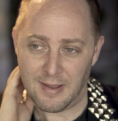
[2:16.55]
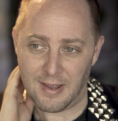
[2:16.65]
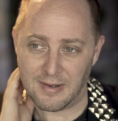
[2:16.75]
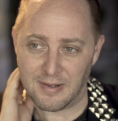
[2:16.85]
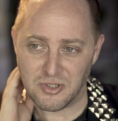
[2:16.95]

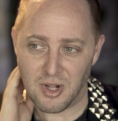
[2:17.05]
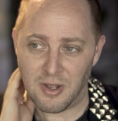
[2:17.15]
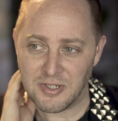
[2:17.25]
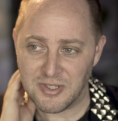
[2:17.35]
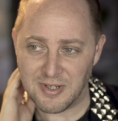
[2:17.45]
and as
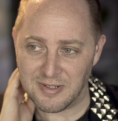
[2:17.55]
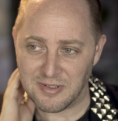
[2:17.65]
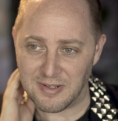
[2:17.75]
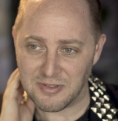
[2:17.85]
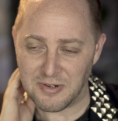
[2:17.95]
long as,
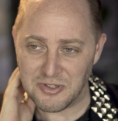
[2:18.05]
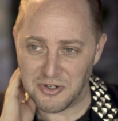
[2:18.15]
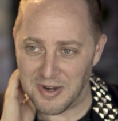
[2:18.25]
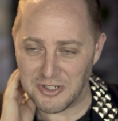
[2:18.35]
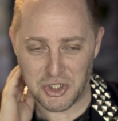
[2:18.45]
as, as long as
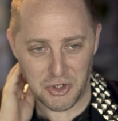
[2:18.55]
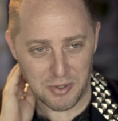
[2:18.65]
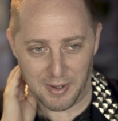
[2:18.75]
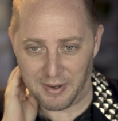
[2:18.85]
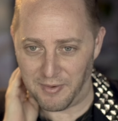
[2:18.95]
you're not sure
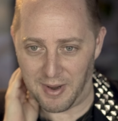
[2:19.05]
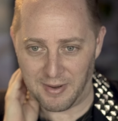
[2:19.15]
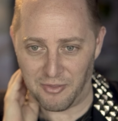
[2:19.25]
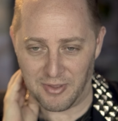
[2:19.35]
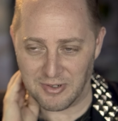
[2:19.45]
about every,
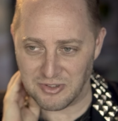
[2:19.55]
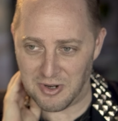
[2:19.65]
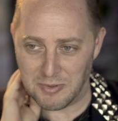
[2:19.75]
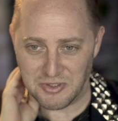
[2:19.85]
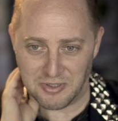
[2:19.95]
anything, that's
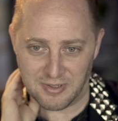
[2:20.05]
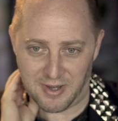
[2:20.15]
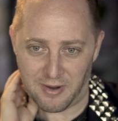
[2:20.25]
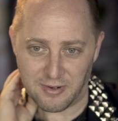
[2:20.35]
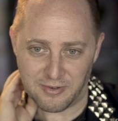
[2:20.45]
always a good
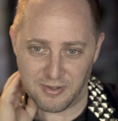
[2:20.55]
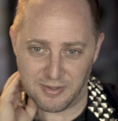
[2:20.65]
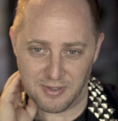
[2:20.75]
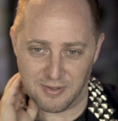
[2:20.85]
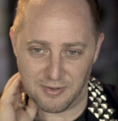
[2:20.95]
character
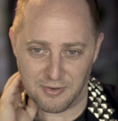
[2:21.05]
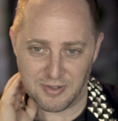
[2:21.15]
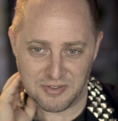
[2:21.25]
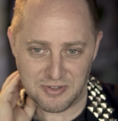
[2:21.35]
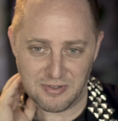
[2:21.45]
in, in your
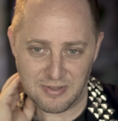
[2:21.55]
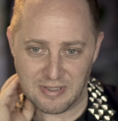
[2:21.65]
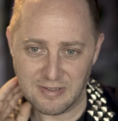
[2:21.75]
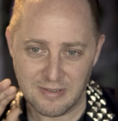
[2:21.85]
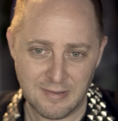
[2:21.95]
uncertainty